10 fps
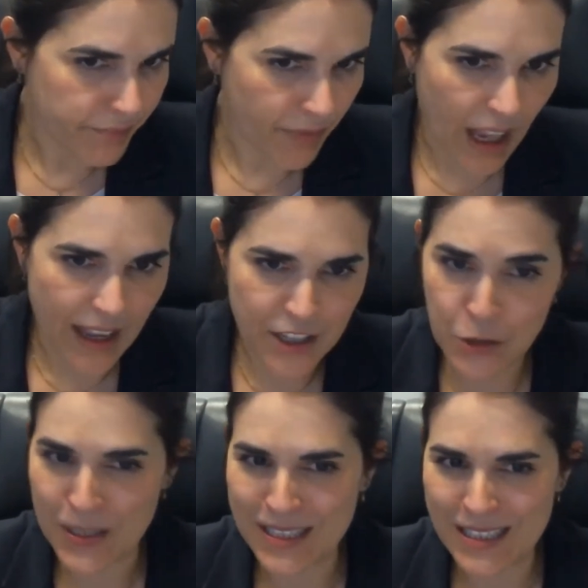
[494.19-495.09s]

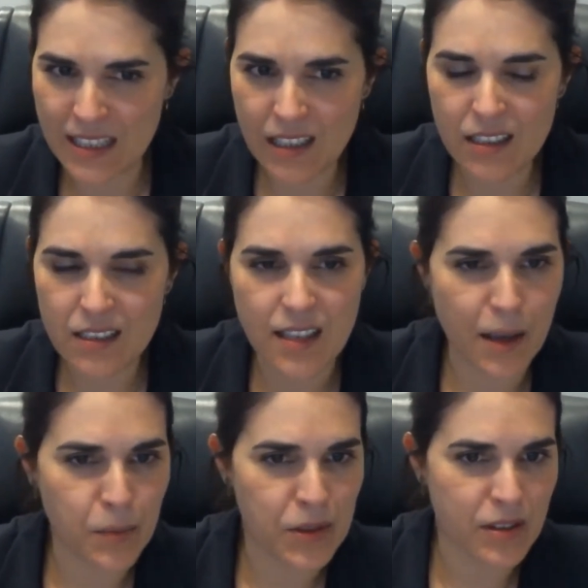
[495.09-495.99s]
HPC,
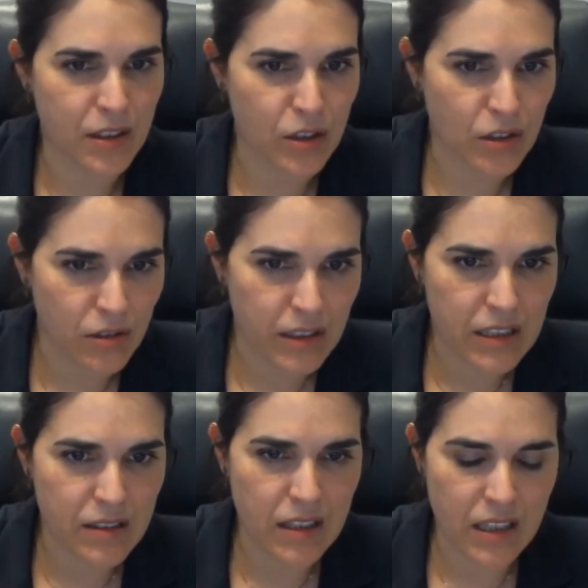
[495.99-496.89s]

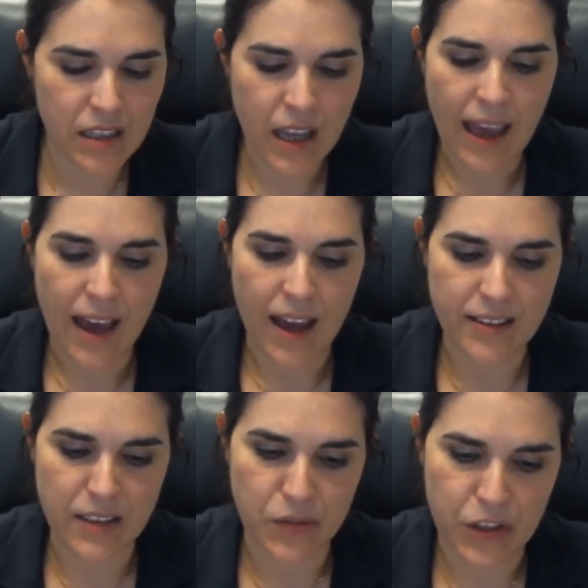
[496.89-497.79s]
cybersecurity,
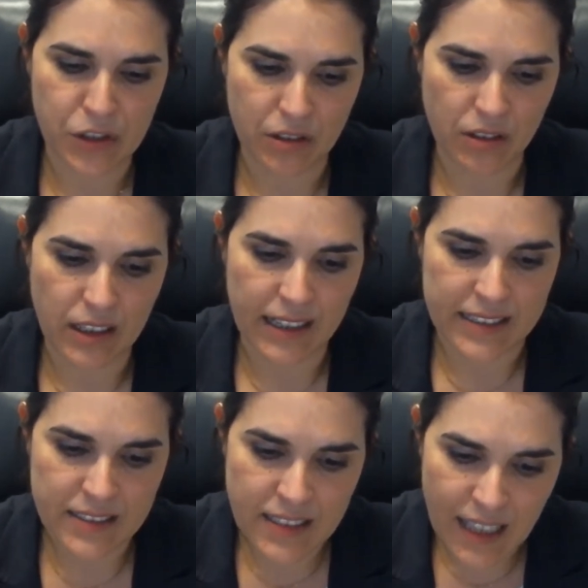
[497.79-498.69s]
artificial
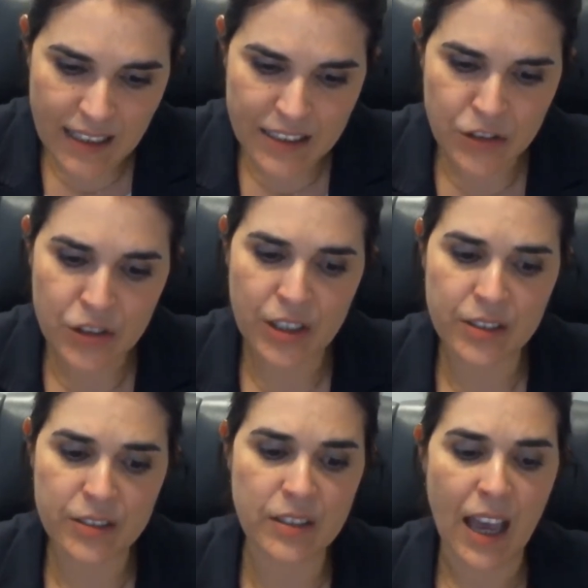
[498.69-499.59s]

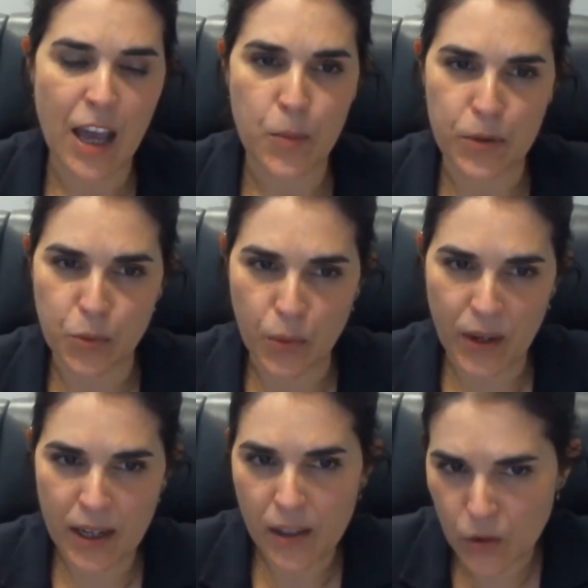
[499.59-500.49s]
intelligence, but
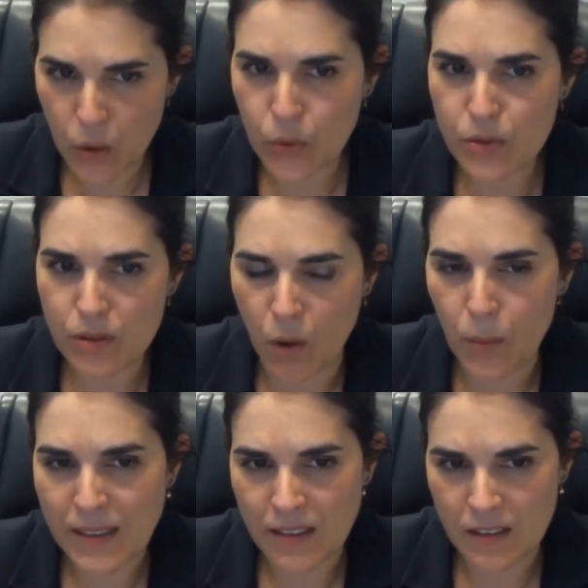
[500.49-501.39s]
where those
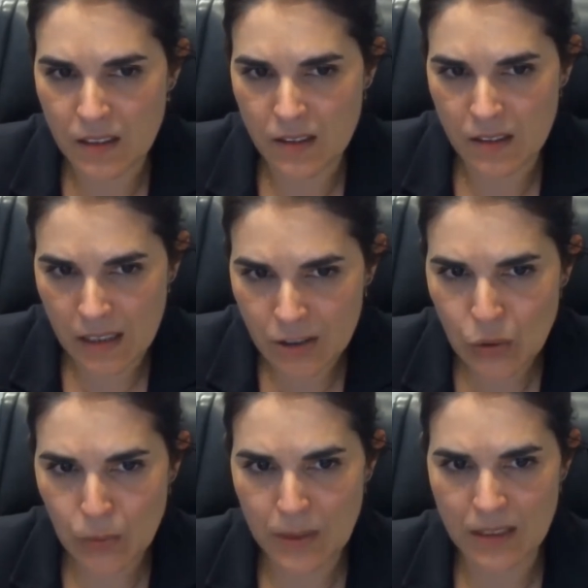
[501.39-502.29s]
competencies need
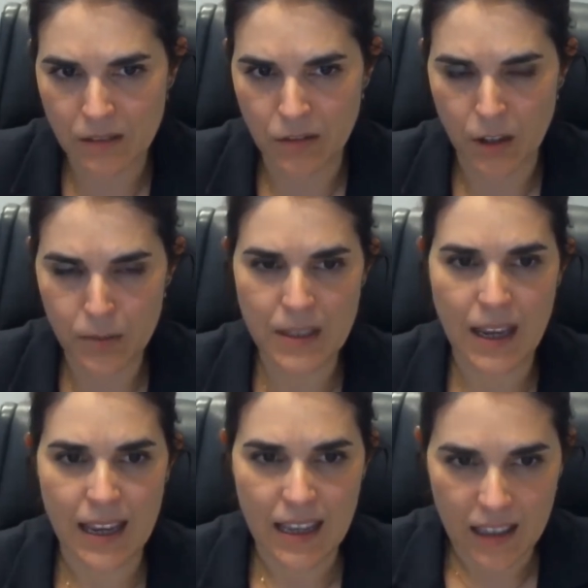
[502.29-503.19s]
to be developed
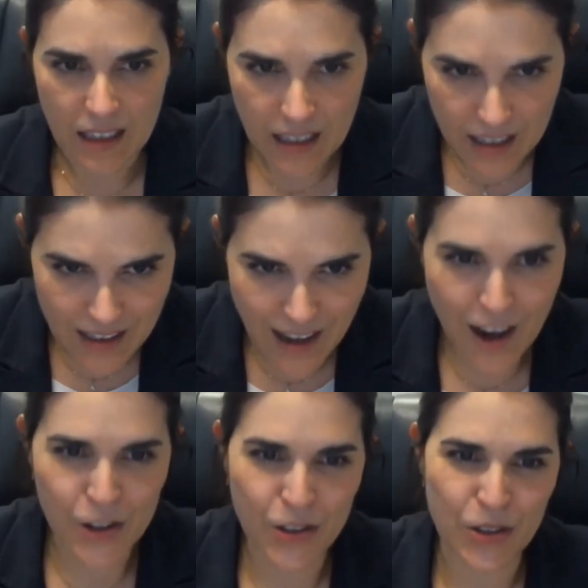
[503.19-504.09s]
in
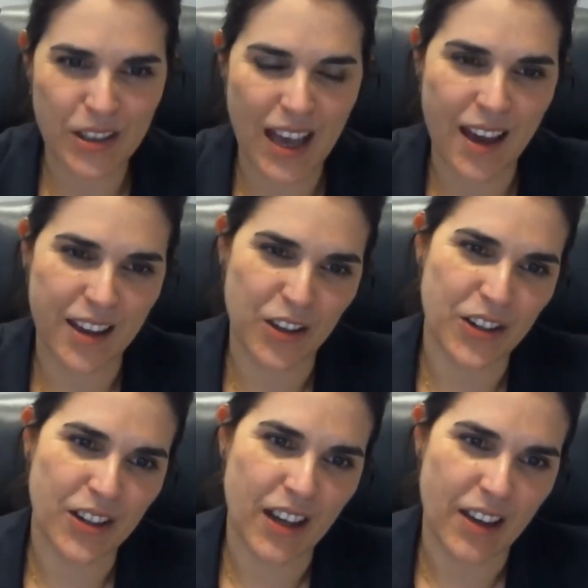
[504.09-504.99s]
our
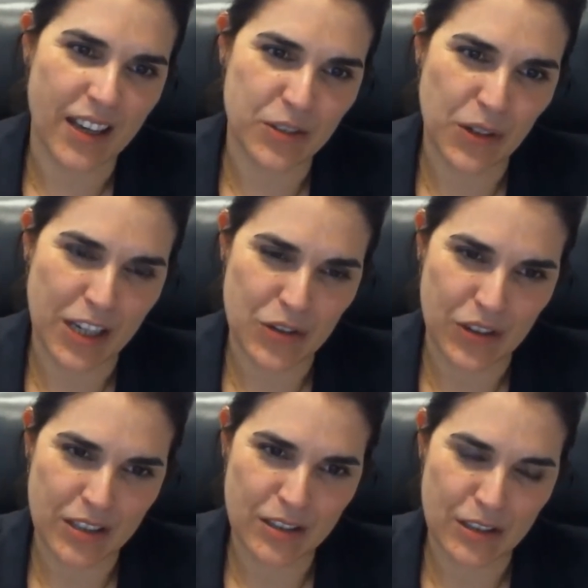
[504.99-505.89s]
higher
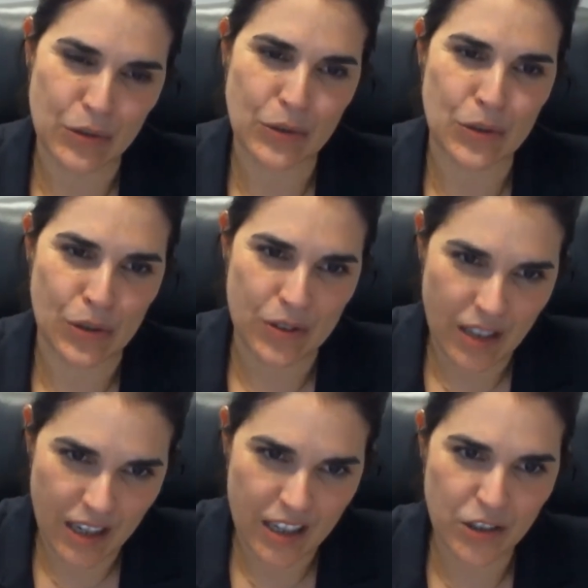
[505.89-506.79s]
education
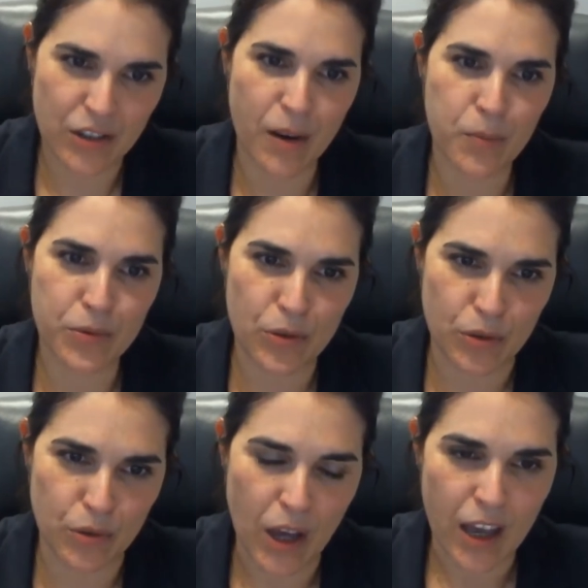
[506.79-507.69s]
institutions in Europe to